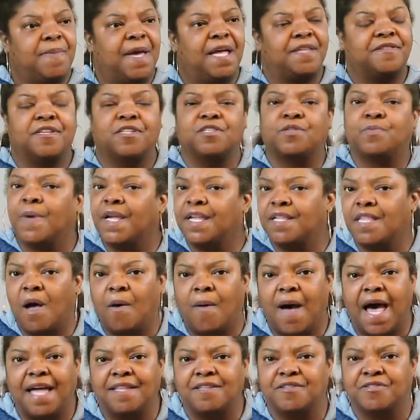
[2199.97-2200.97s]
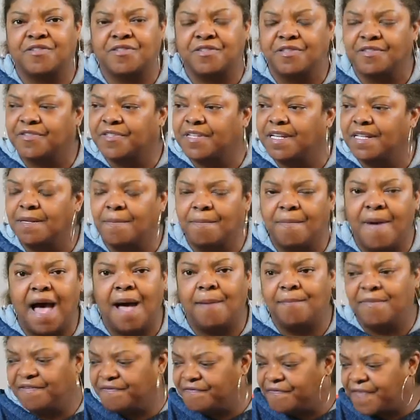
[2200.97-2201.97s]
about this. We know how the sister and the
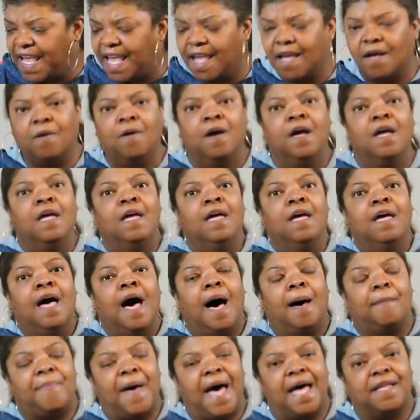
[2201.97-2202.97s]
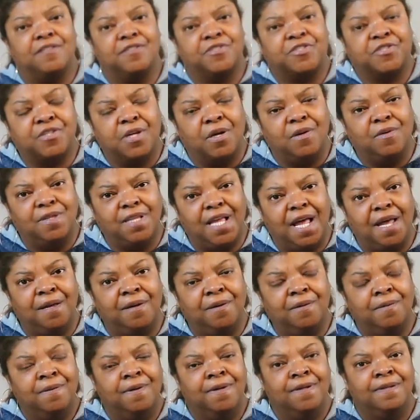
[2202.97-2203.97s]
mama feel about
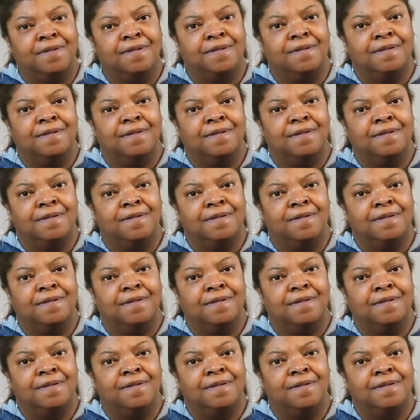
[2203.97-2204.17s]
Asuelu.